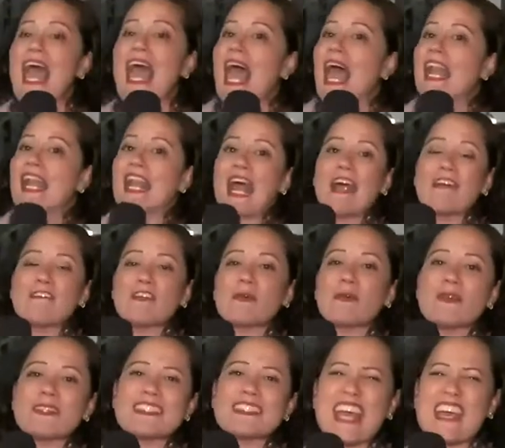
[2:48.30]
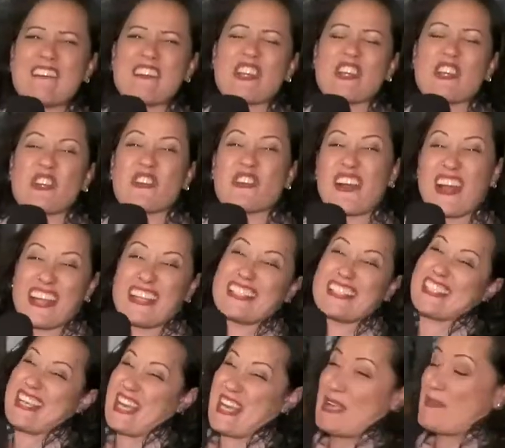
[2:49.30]
and everyone's having a great
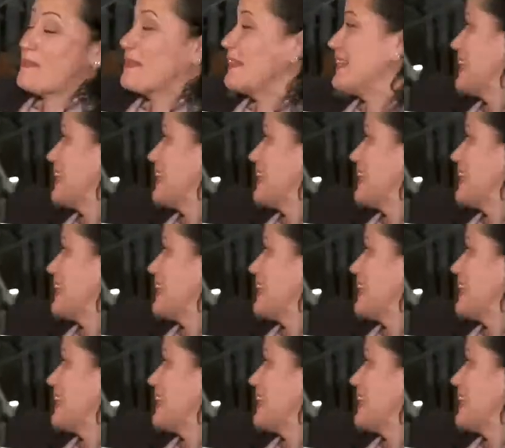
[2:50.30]
time in